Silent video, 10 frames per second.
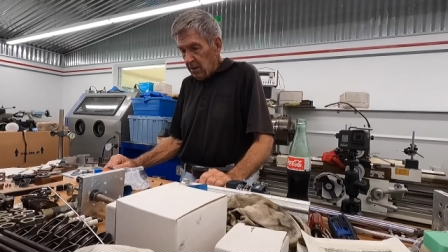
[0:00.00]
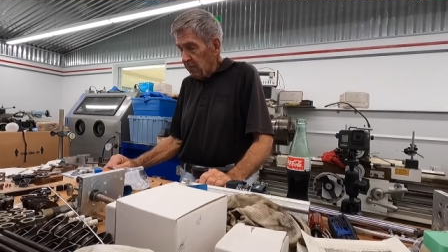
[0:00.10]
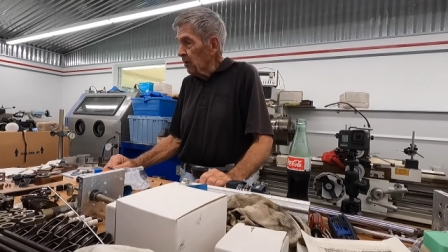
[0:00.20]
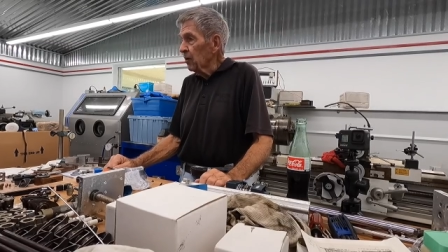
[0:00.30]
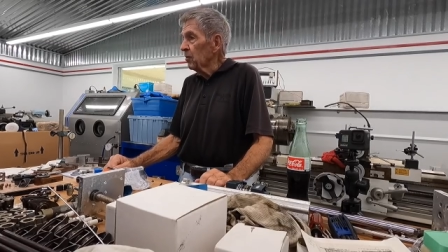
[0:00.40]
if
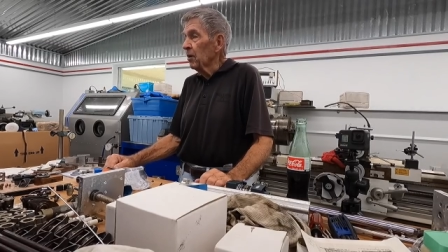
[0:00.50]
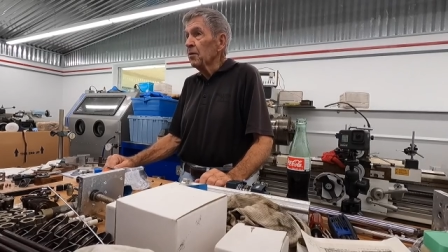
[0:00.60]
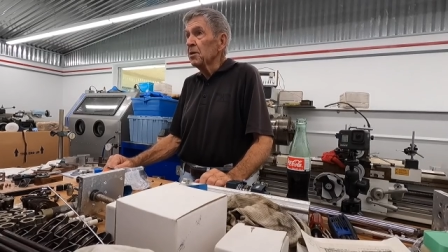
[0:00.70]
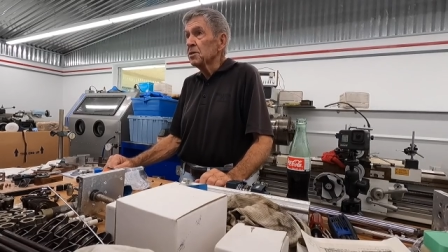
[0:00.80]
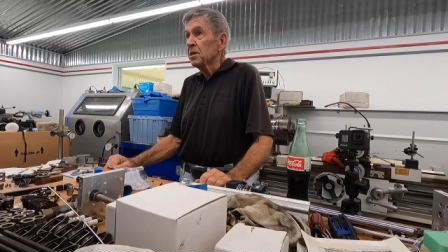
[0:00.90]
you're not going to
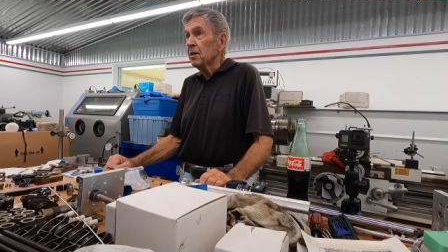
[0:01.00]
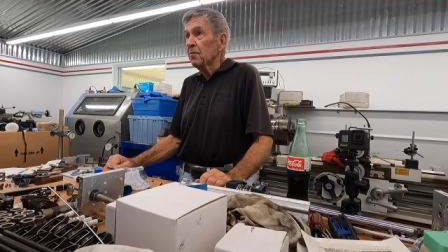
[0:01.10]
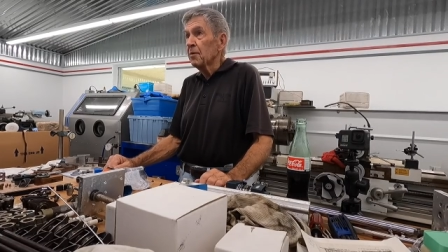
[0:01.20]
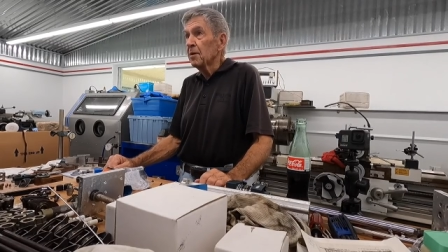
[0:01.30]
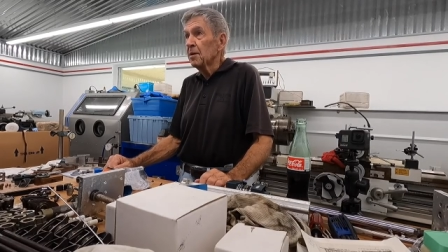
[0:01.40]
learn this stuff,
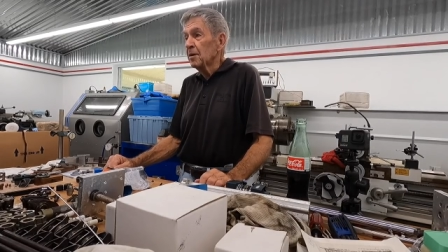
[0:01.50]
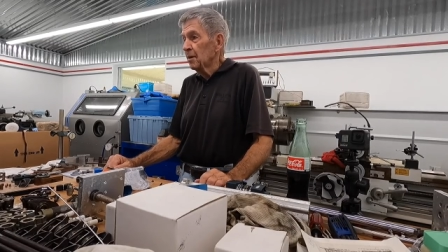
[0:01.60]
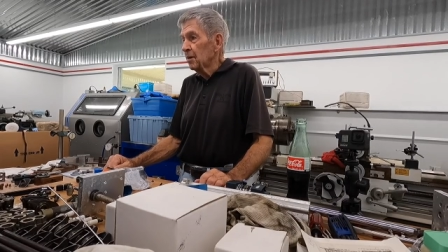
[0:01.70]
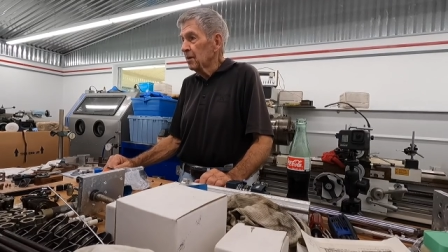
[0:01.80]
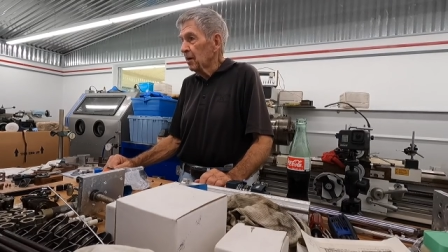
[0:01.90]

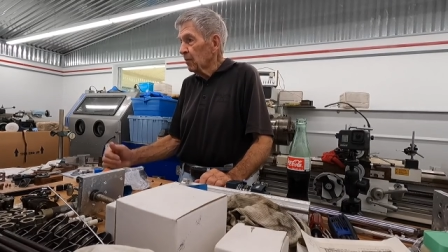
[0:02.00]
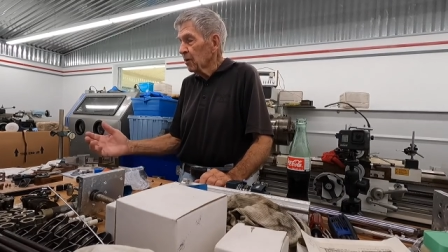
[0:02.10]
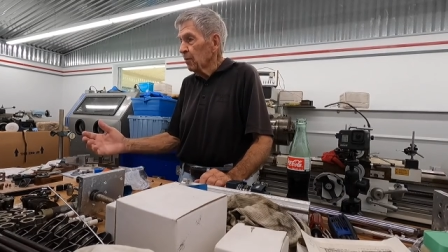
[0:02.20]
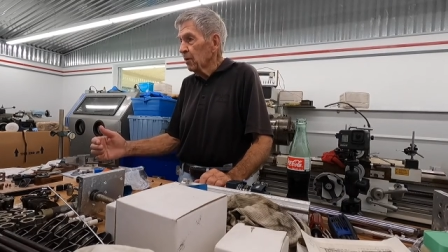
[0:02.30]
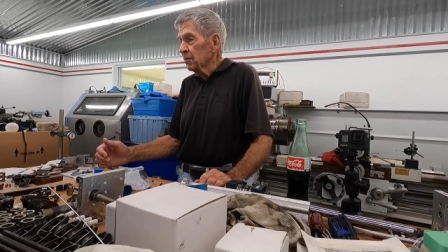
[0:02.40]
I'm not
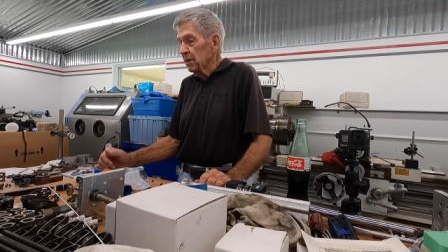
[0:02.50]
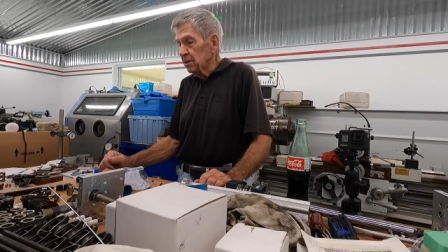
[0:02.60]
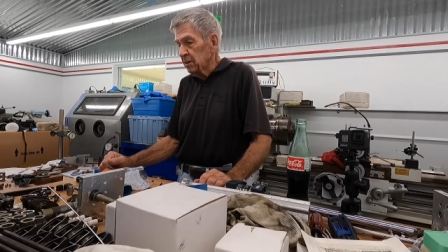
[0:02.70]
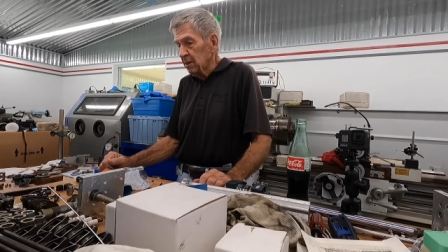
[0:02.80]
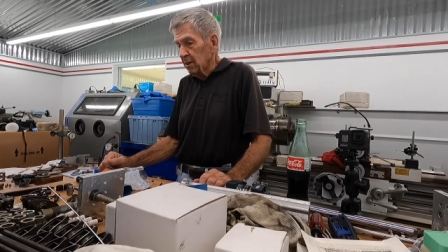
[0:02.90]
going to be here
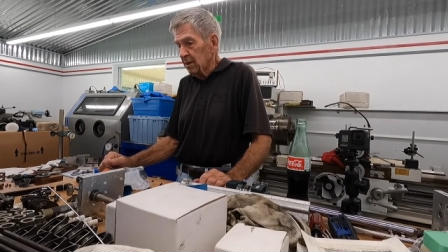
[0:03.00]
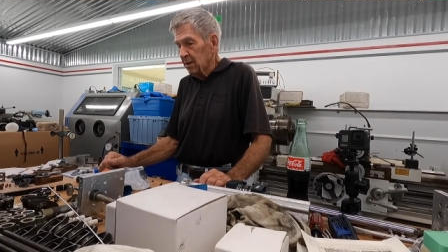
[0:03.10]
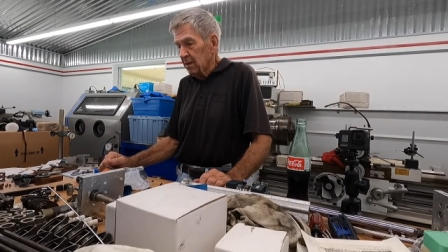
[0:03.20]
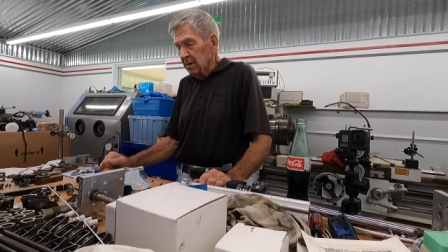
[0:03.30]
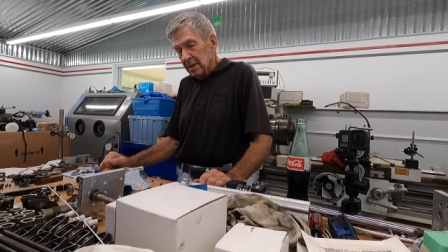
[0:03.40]
teaching you.
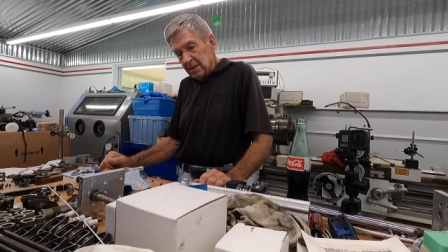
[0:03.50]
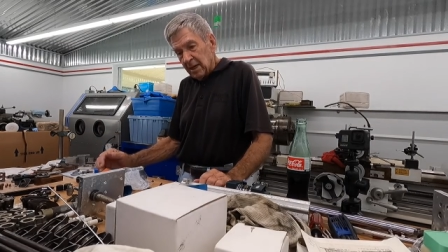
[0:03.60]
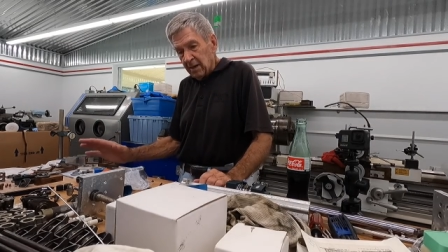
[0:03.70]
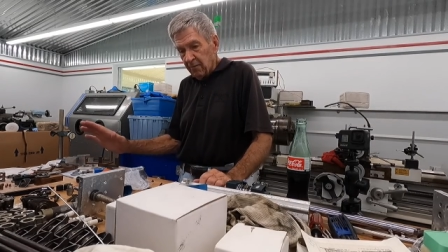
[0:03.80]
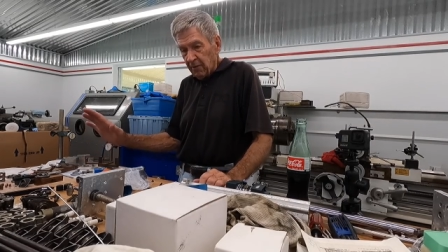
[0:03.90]
Right.
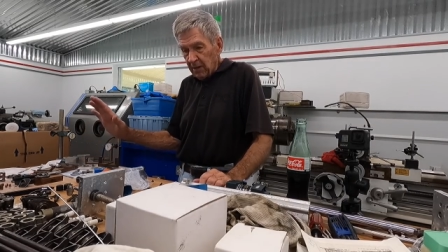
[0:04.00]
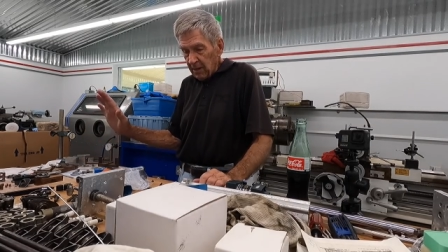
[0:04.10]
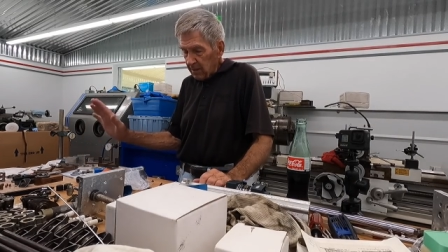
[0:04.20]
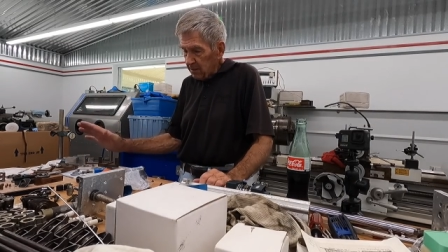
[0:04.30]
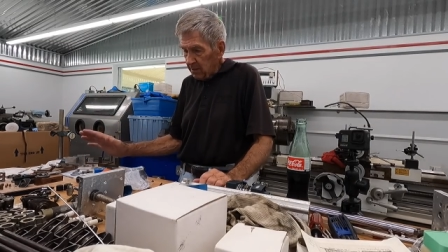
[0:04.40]
Dang, right.
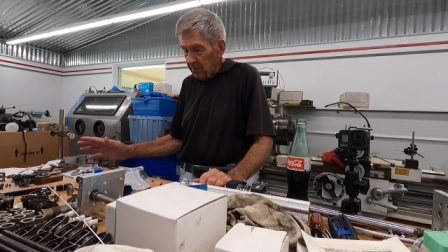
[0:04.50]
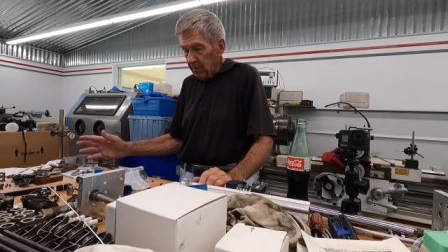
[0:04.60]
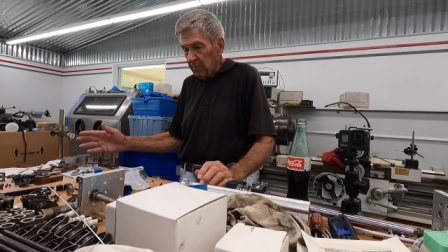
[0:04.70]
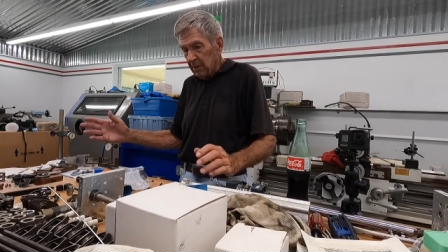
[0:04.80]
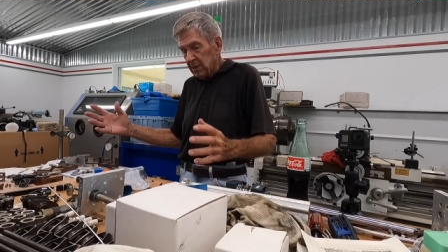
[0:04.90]
Fred, you
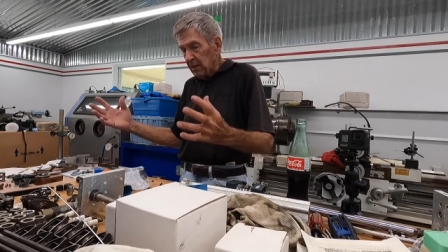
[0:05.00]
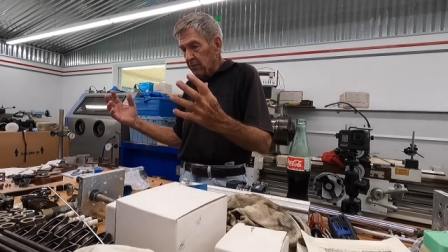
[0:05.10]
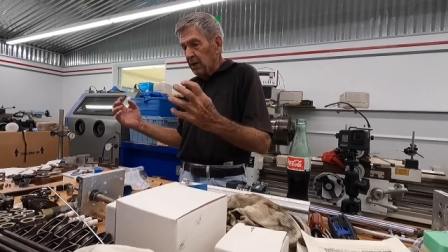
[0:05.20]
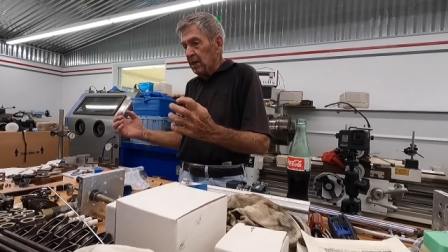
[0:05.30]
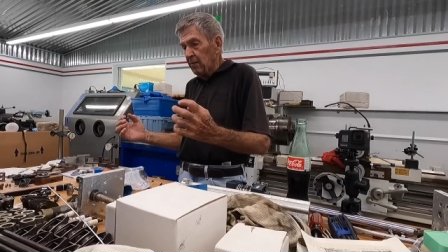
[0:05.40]
give me, it's like
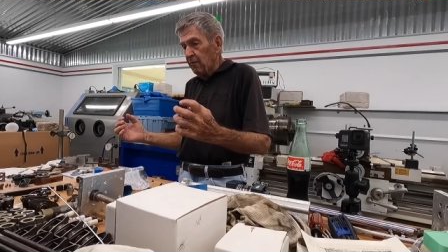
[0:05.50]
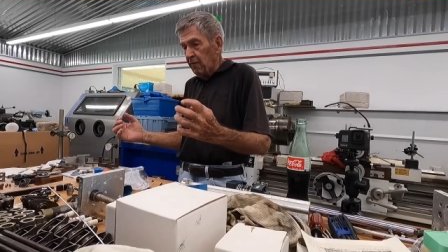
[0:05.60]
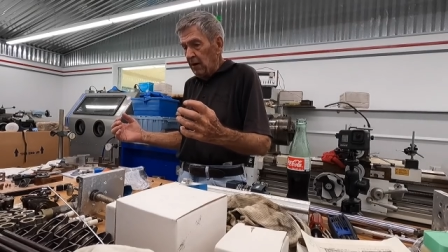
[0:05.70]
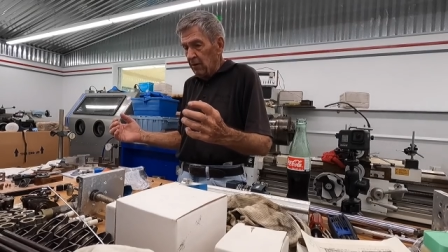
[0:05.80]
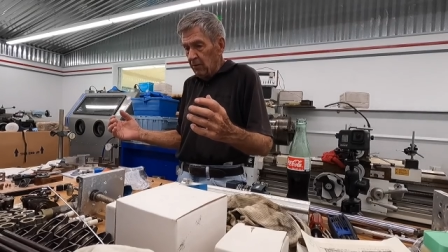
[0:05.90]
drinking out of a
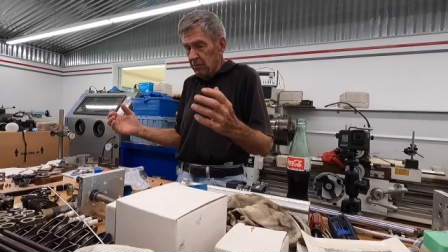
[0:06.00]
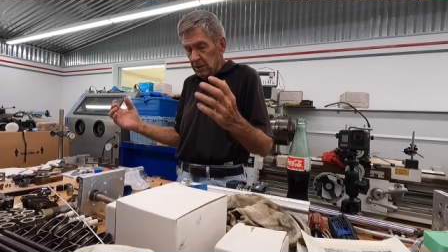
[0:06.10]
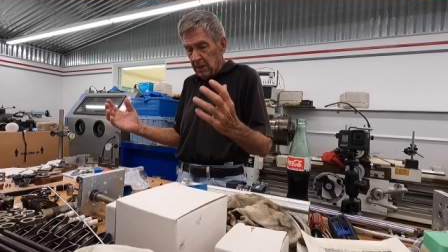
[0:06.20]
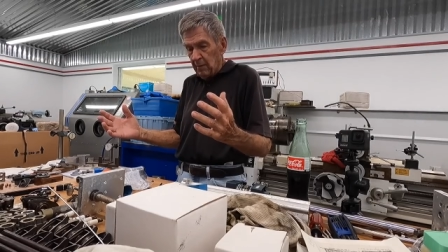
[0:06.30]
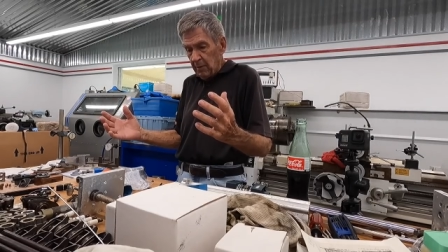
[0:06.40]
fire hose.
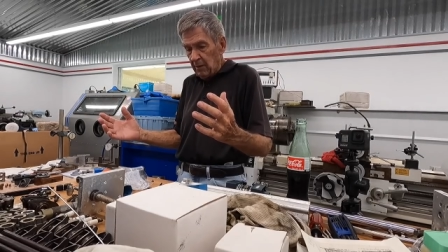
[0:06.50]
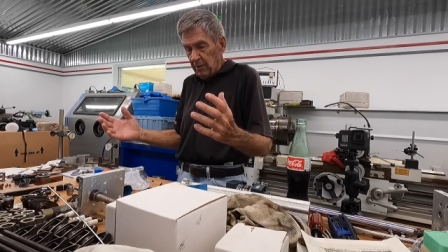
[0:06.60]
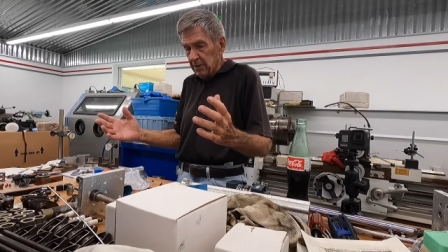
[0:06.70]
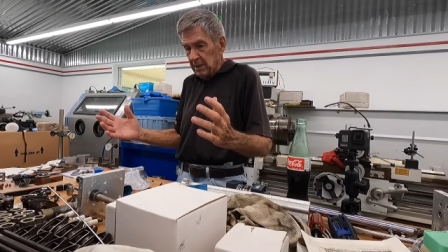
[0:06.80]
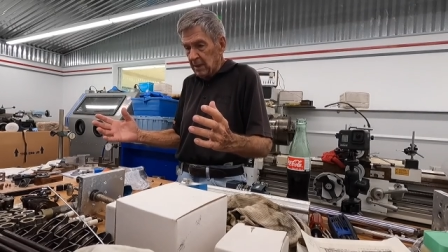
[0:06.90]
You gave me all
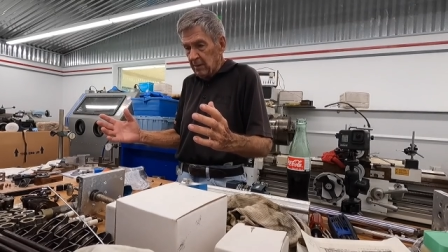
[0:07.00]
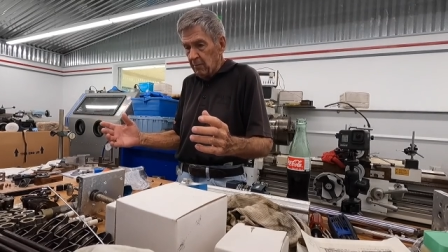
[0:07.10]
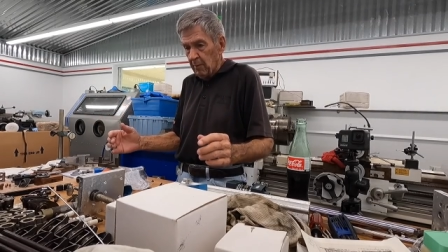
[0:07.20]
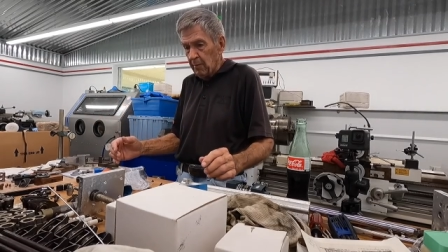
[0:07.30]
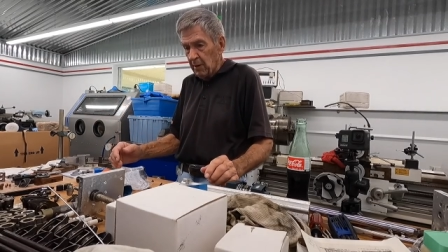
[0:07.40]
this, and I can't
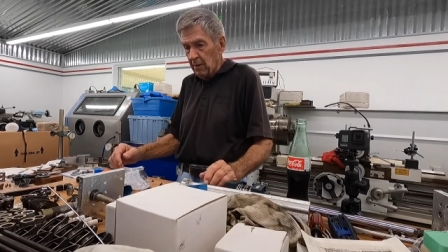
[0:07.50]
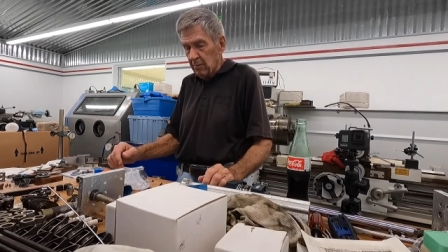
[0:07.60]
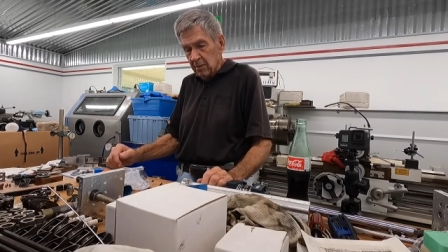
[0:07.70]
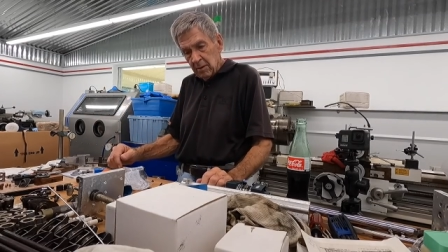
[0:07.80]
remember it all.